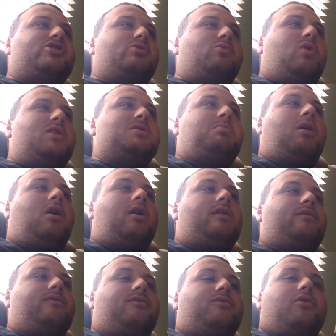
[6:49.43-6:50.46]
she was a part
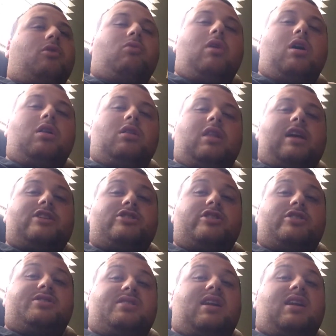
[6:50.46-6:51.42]
of the Raw Legends